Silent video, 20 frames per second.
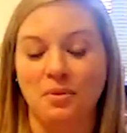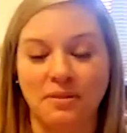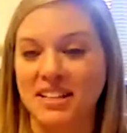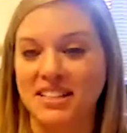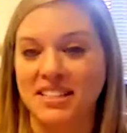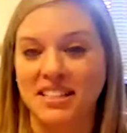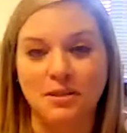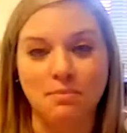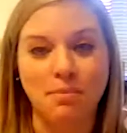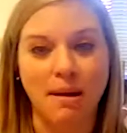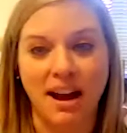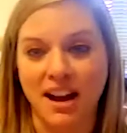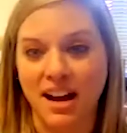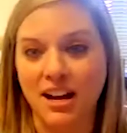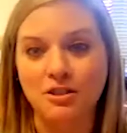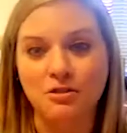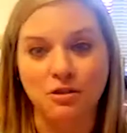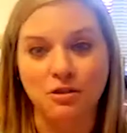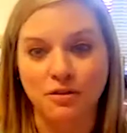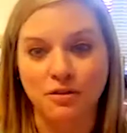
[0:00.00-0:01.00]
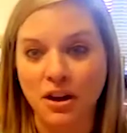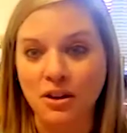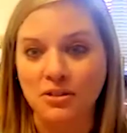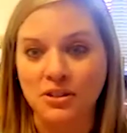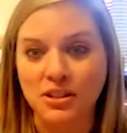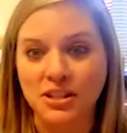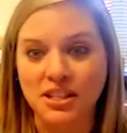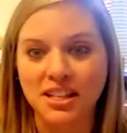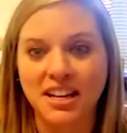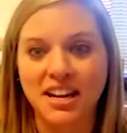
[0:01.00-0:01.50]
races by 100
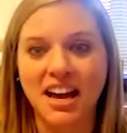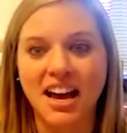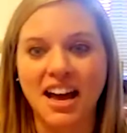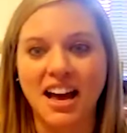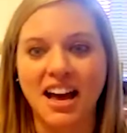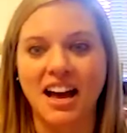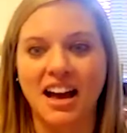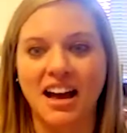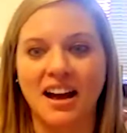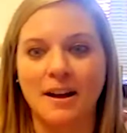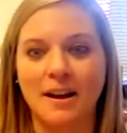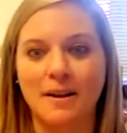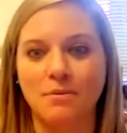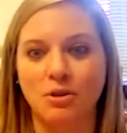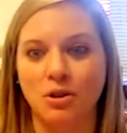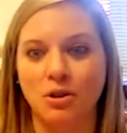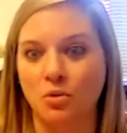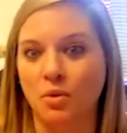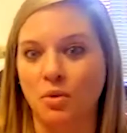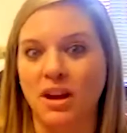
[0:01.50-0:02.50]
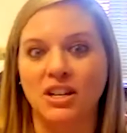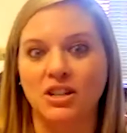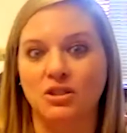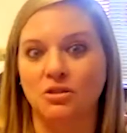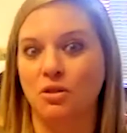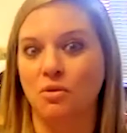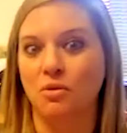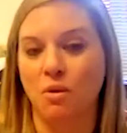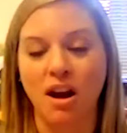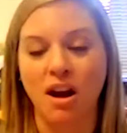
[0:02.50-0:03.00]
votes, or went
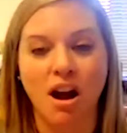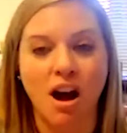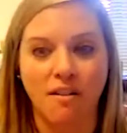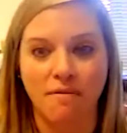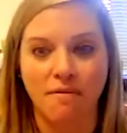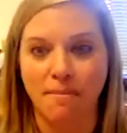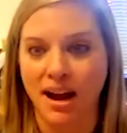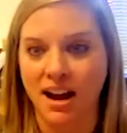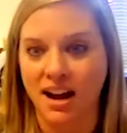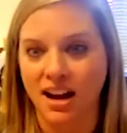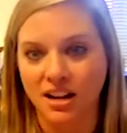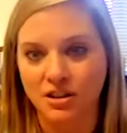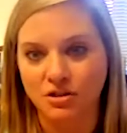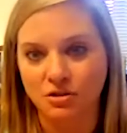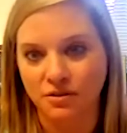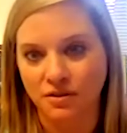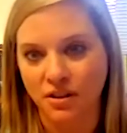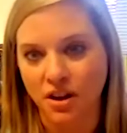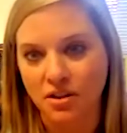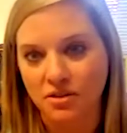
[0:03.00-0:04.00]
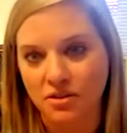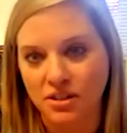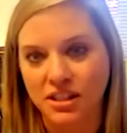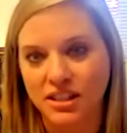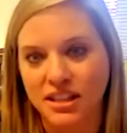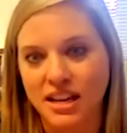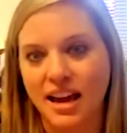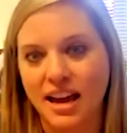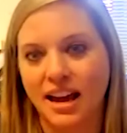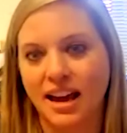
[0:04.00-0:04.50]
into a runoff by 100
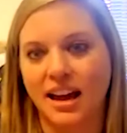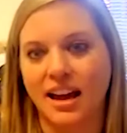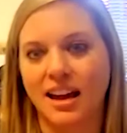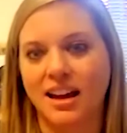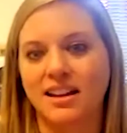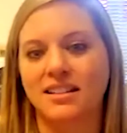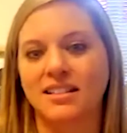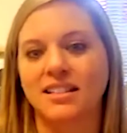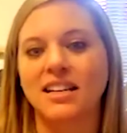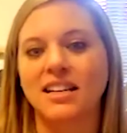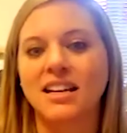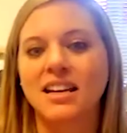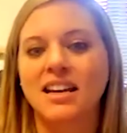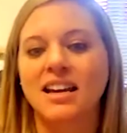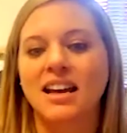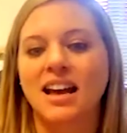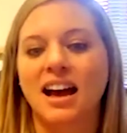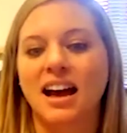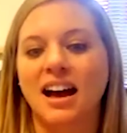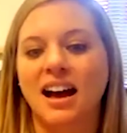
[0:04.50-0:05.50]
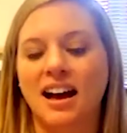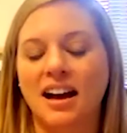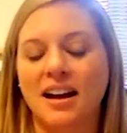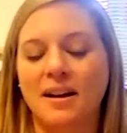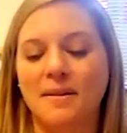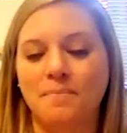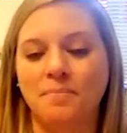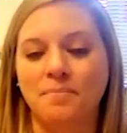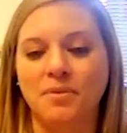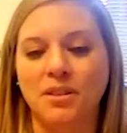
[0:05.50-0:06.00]
votes. And,
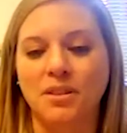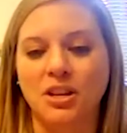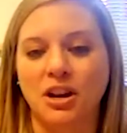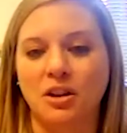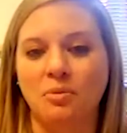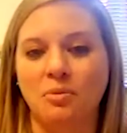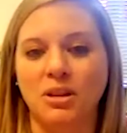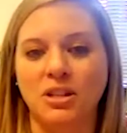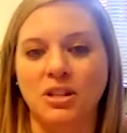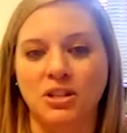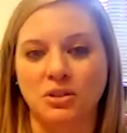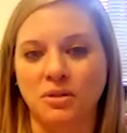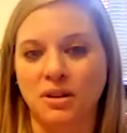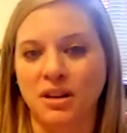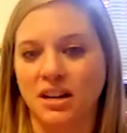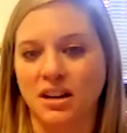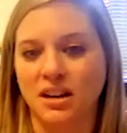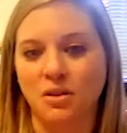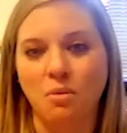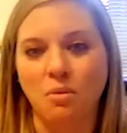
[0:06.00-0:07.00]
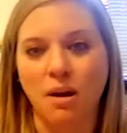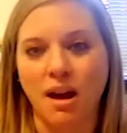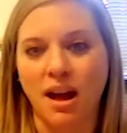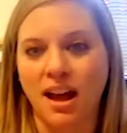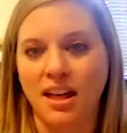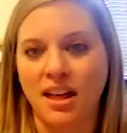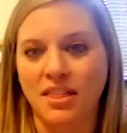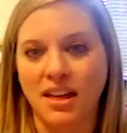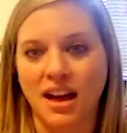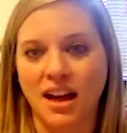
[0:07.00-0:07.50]
we do it in a
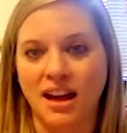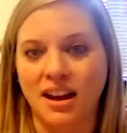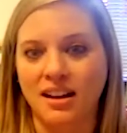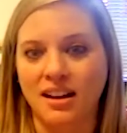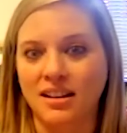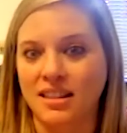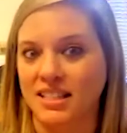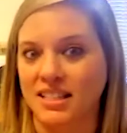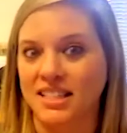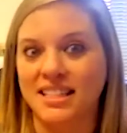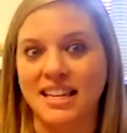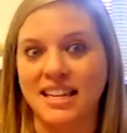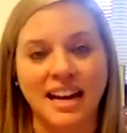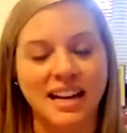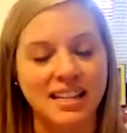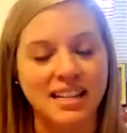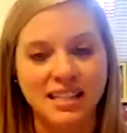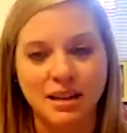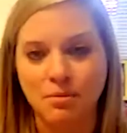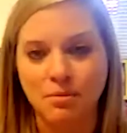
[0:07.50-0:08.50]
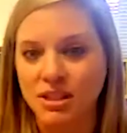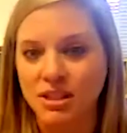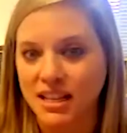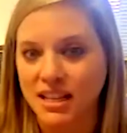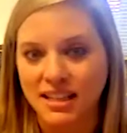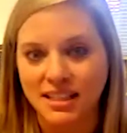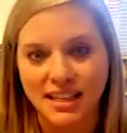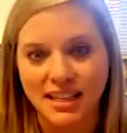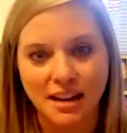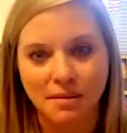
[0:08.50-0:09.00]
way that the second someone
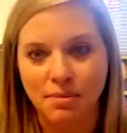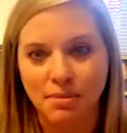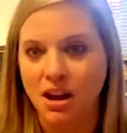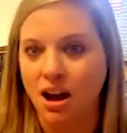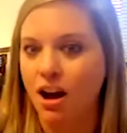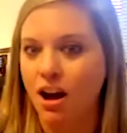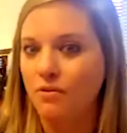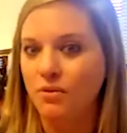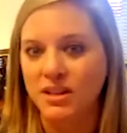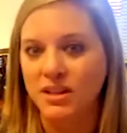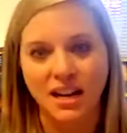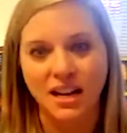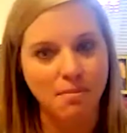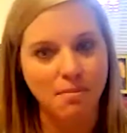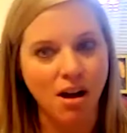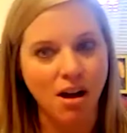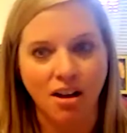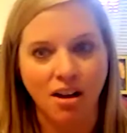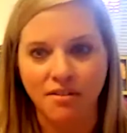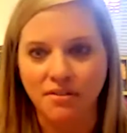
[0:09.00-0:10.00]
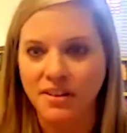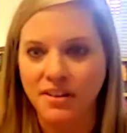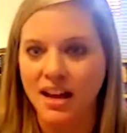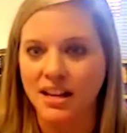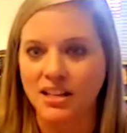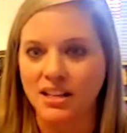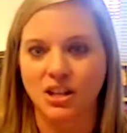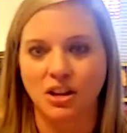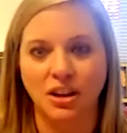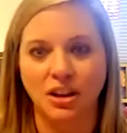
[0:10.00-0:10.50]
says, take me off, we take them off.
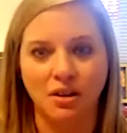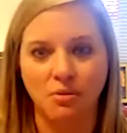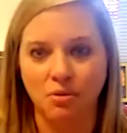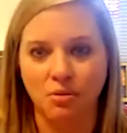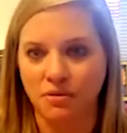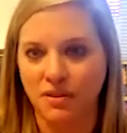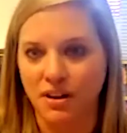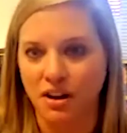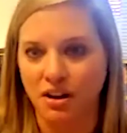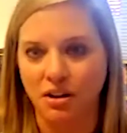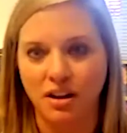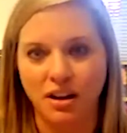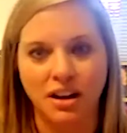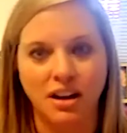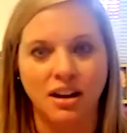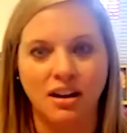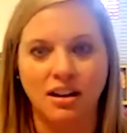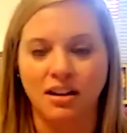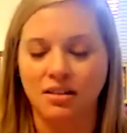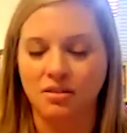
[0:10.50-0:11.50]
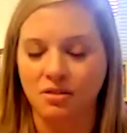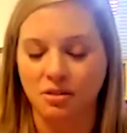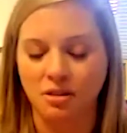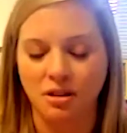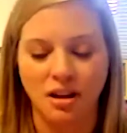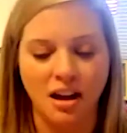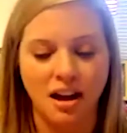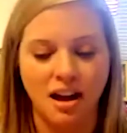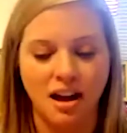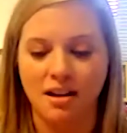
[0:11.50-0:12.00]
And so we're very
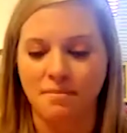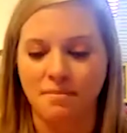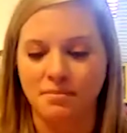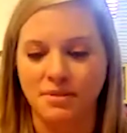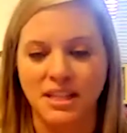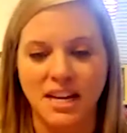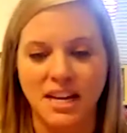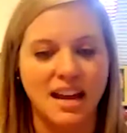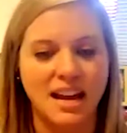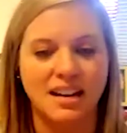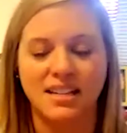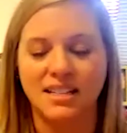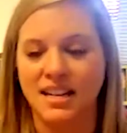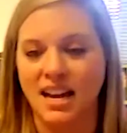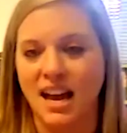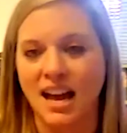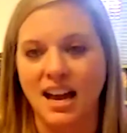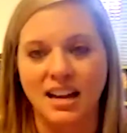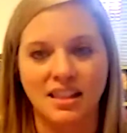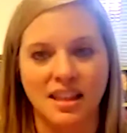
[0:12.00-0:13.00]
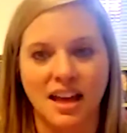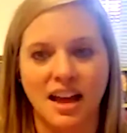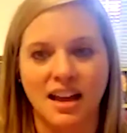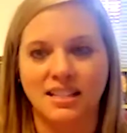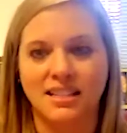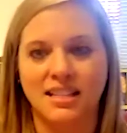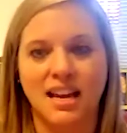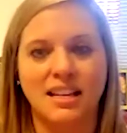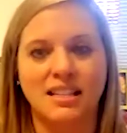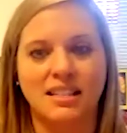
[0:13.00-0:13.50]
day to day in
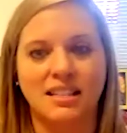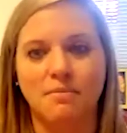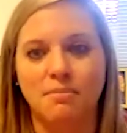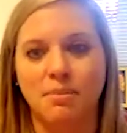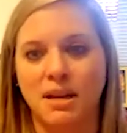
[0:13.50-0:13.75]
that sense of